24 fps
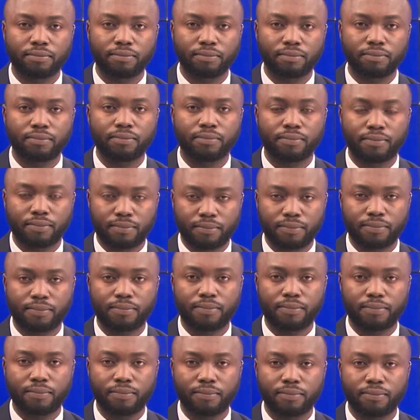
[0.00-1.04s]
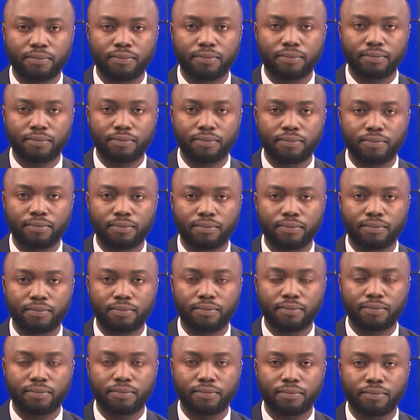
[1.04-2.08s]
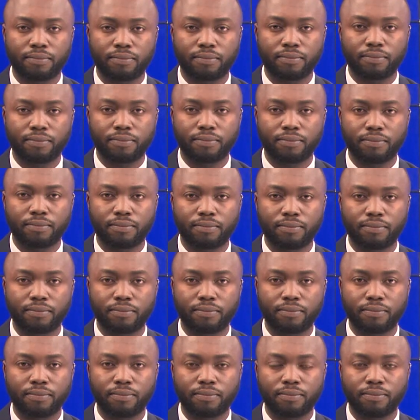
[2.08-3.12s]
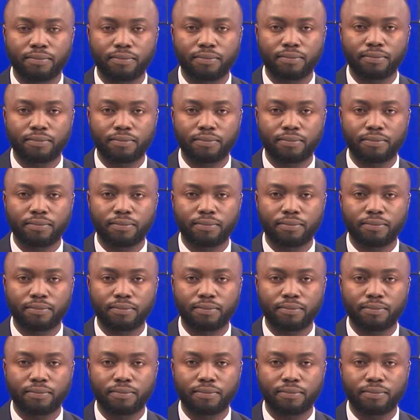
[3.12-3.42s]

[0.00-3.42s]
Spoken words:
[no speech]